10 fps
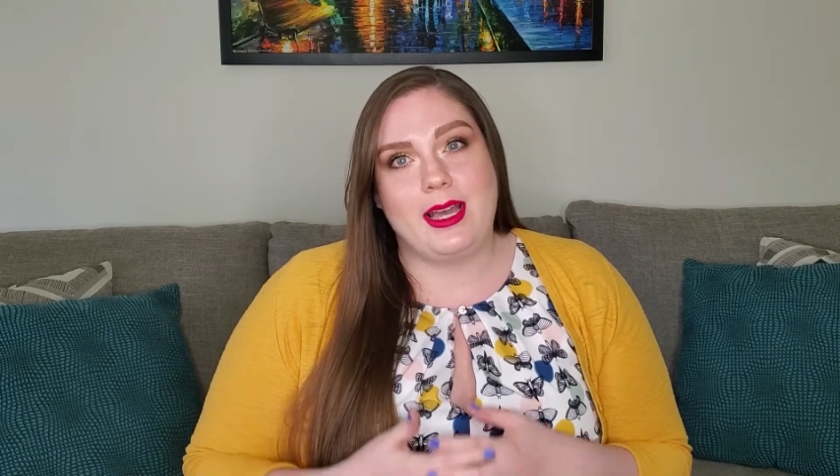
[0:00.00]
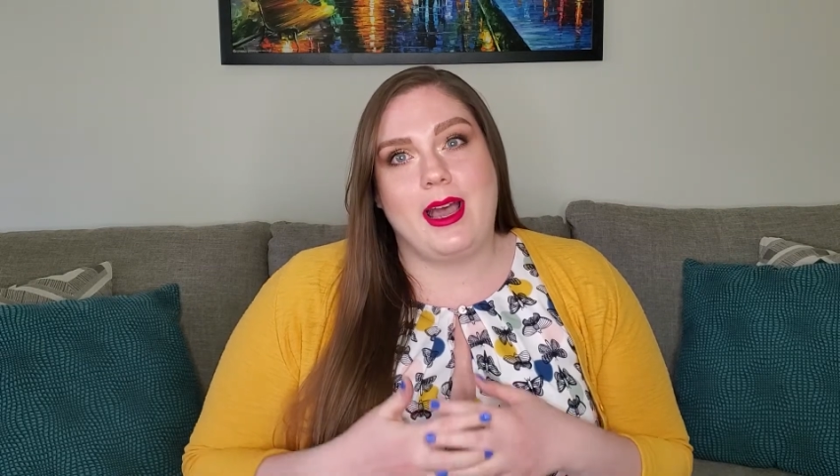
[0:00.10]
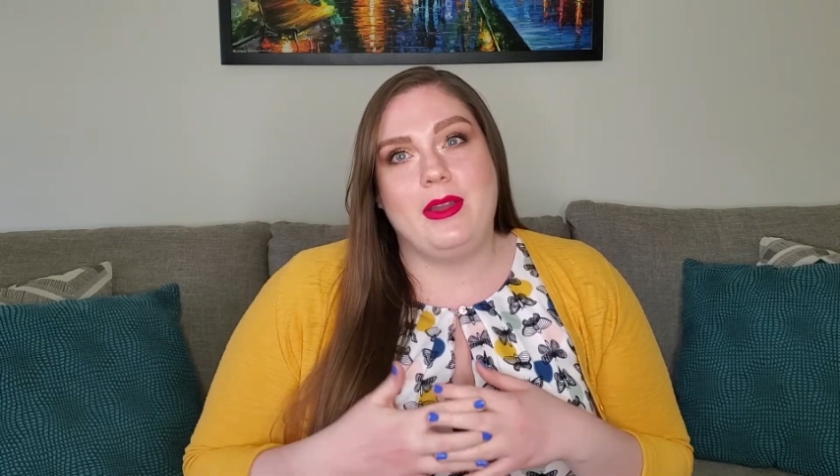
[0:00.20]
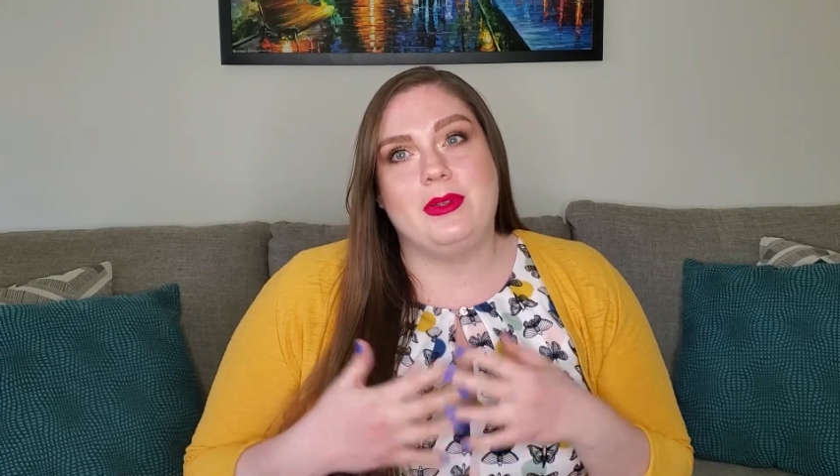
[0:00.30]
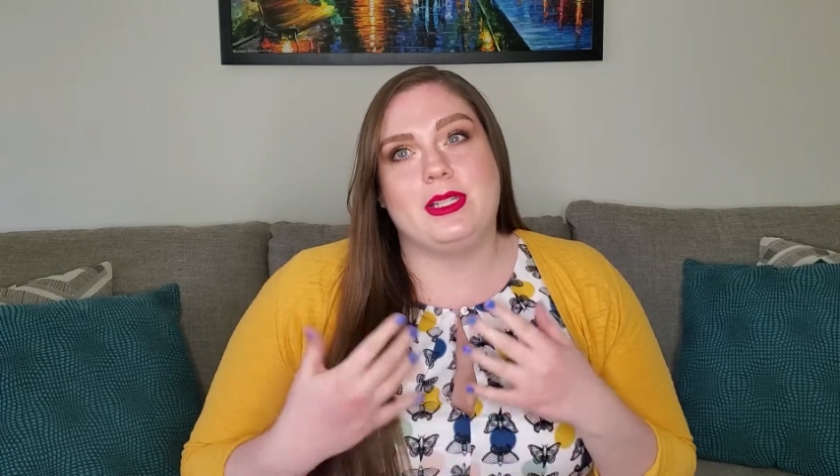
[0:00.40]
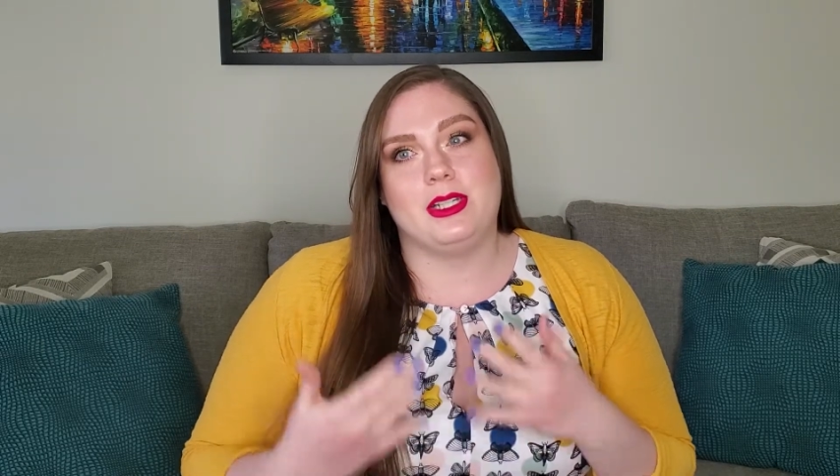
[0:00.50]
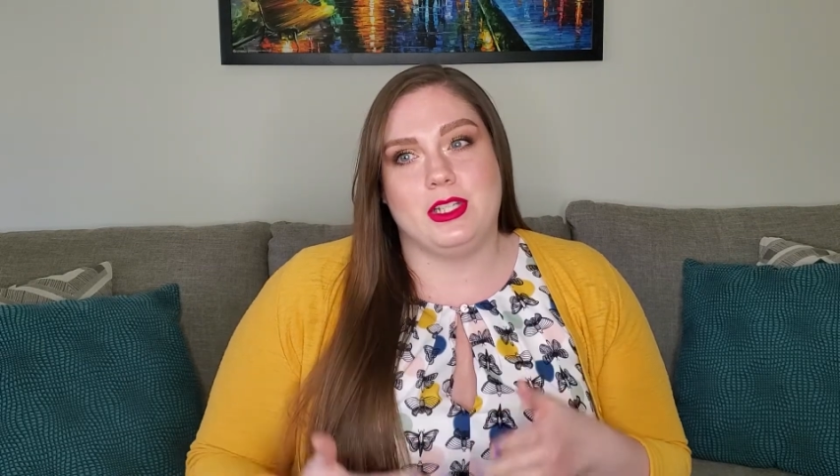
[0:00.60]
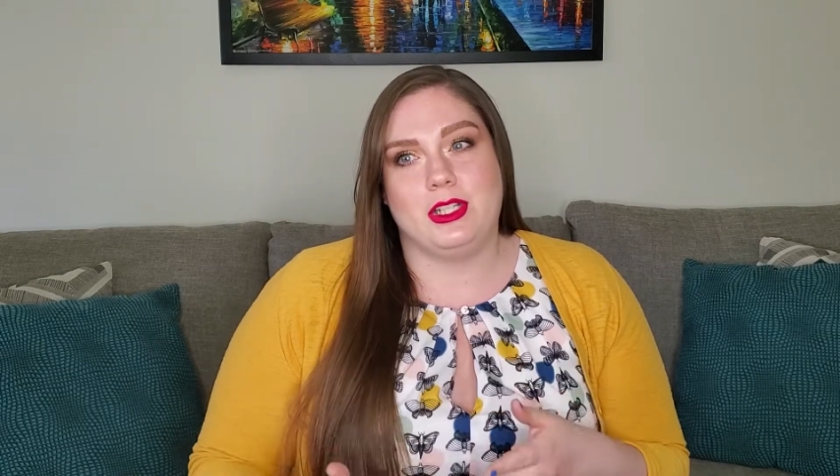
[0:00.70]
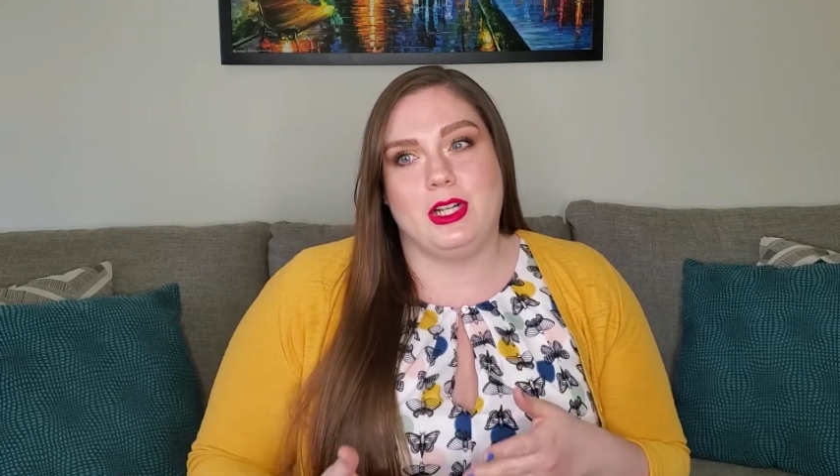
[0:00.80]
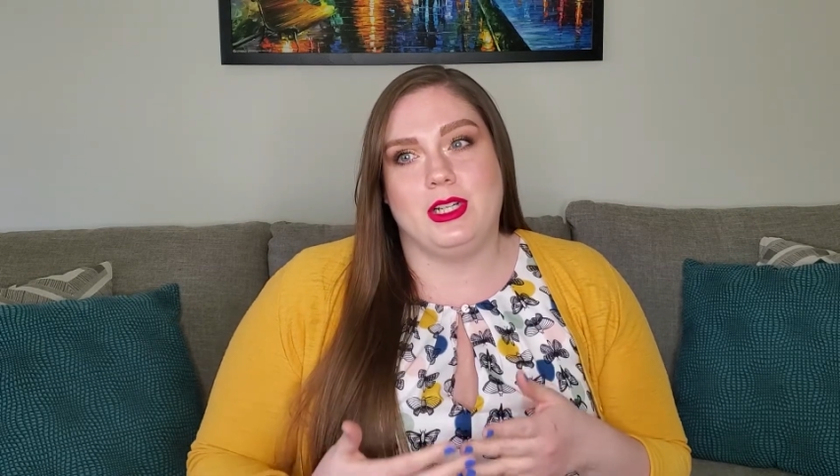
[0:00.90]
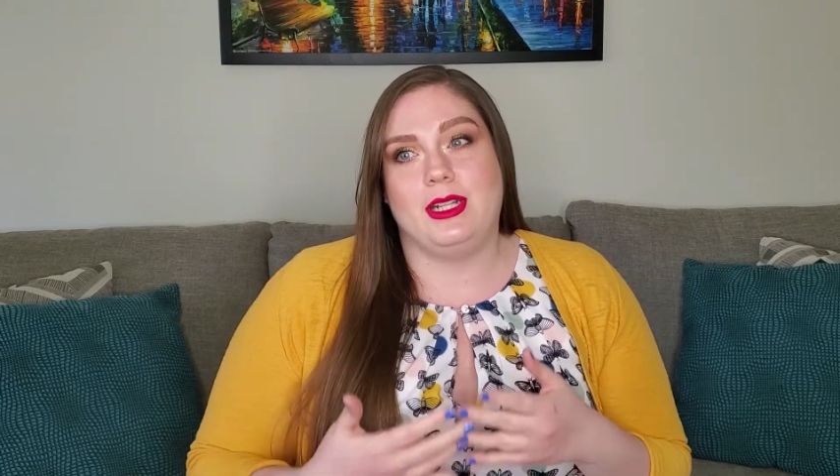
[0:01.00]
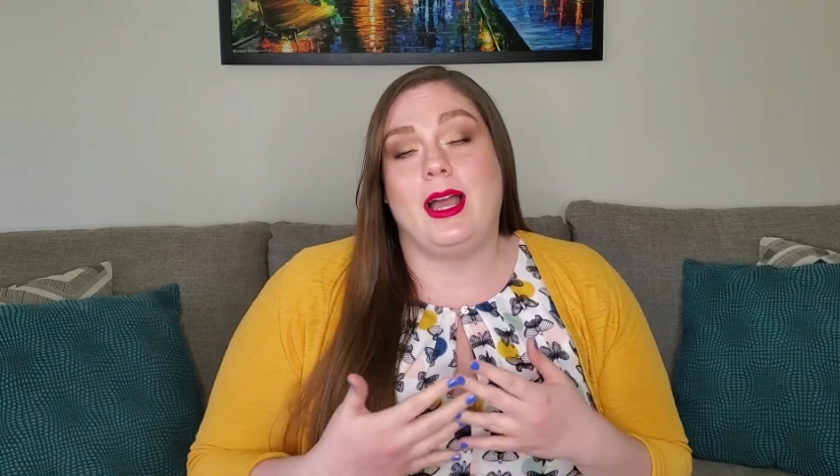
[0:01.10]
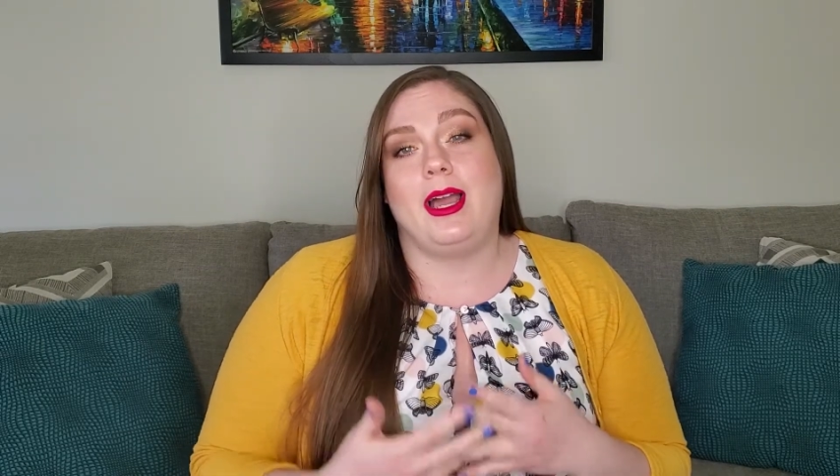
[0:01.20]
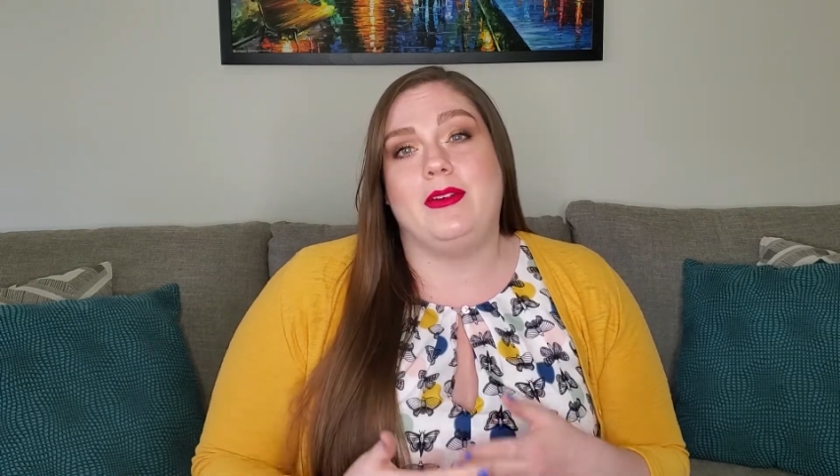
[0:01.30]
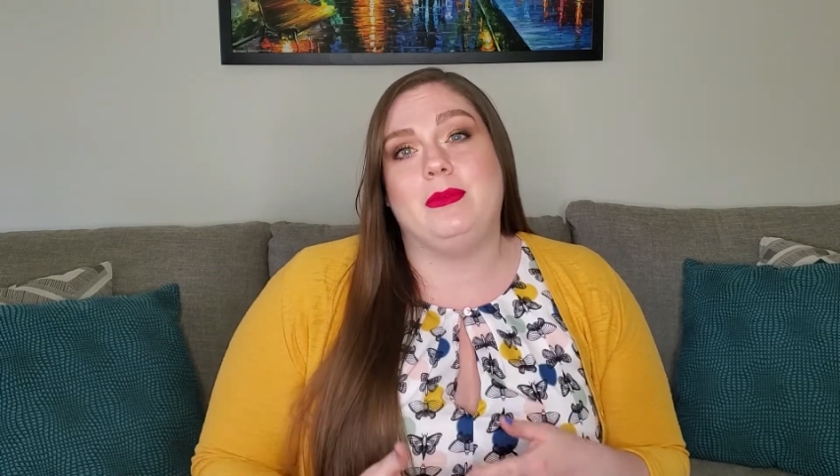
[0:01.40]
I was concerned that
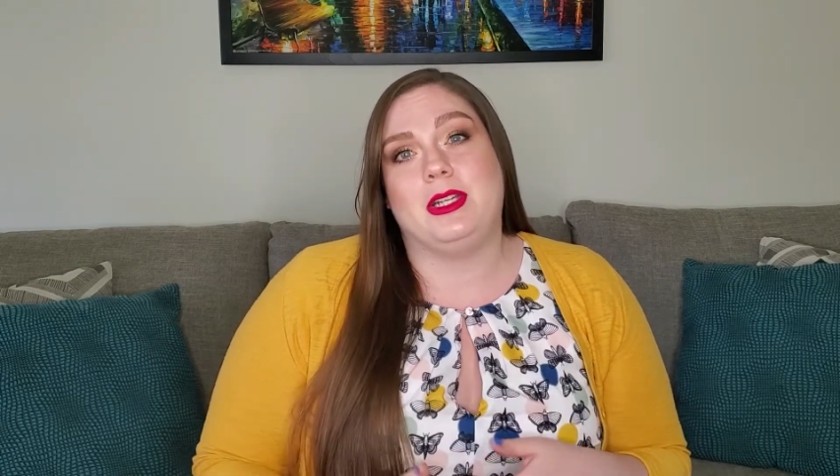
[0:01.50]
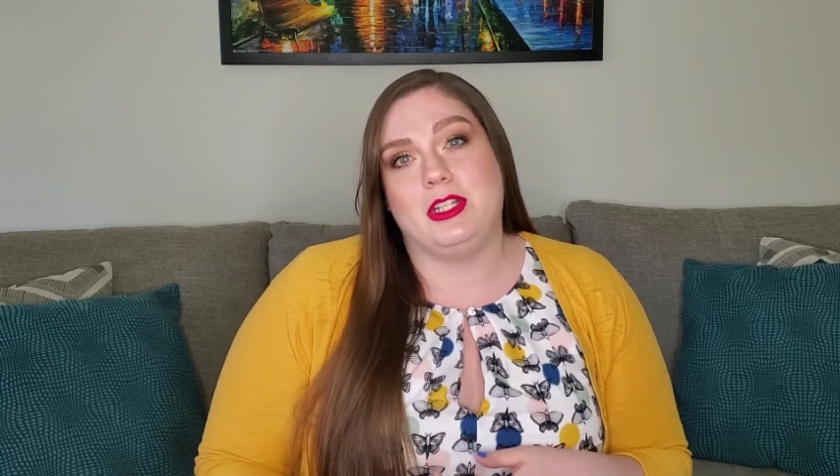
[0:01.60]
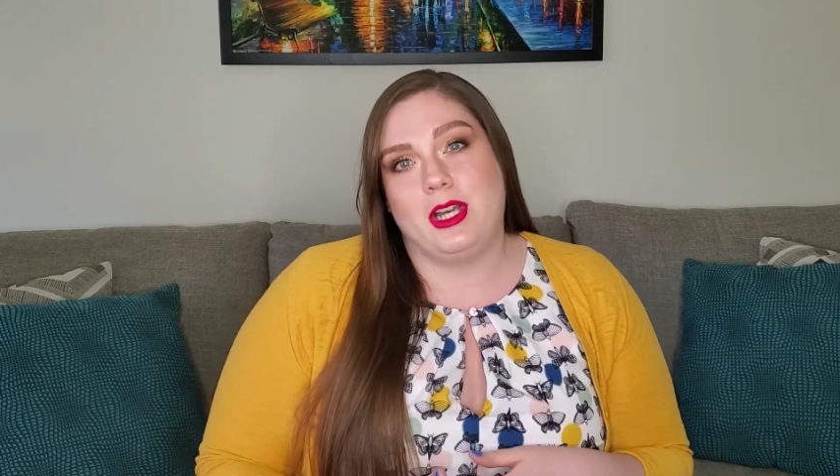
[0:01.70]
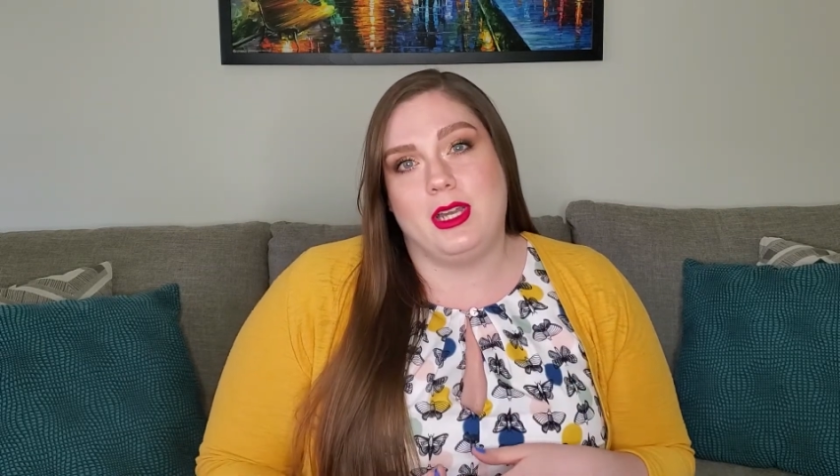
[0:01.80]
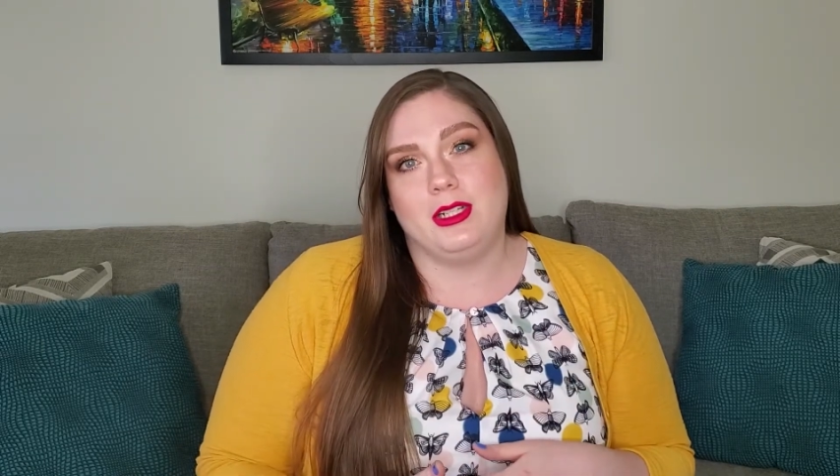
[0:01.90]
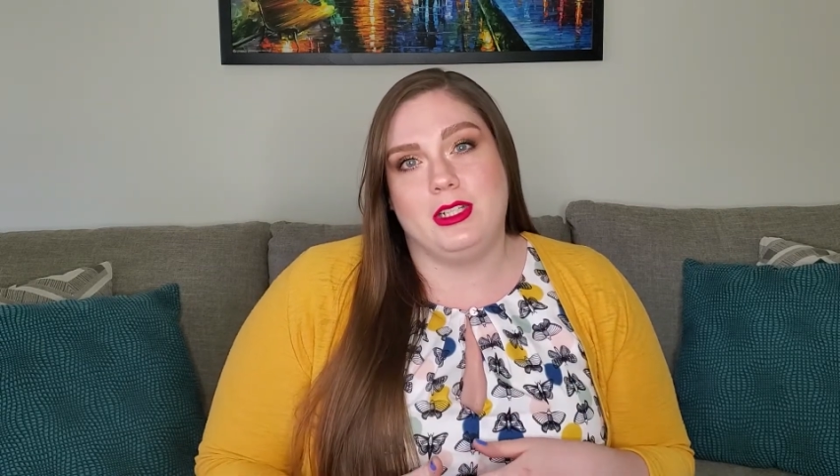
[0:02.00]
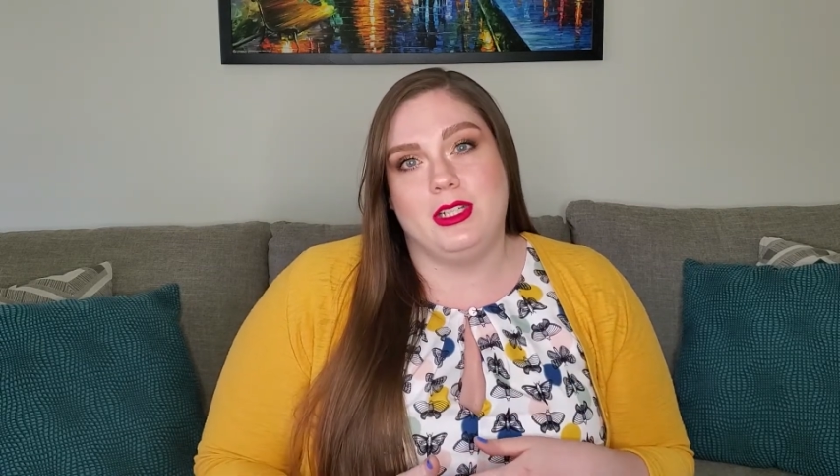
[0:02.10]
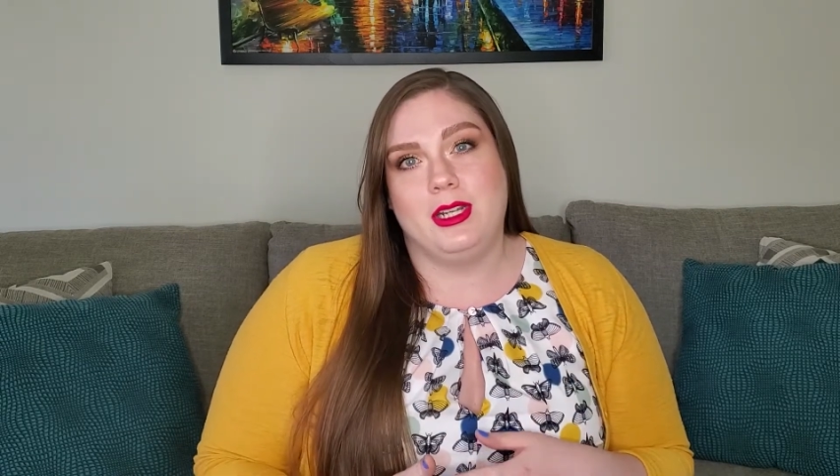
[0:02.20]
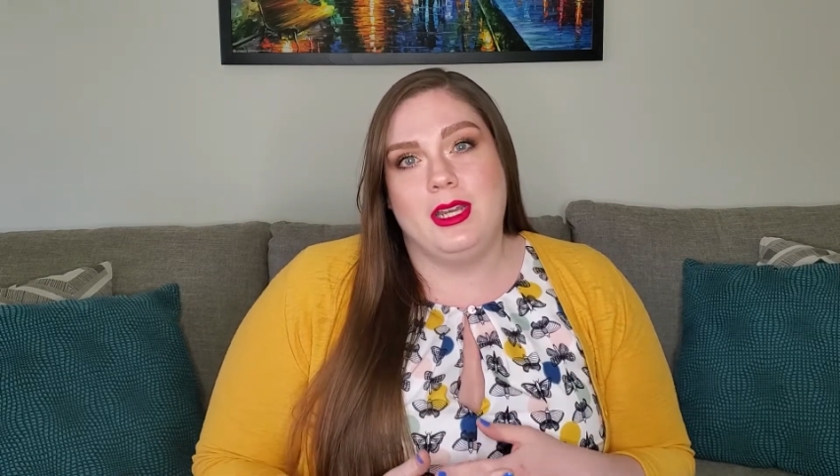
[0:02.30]
I would be judged,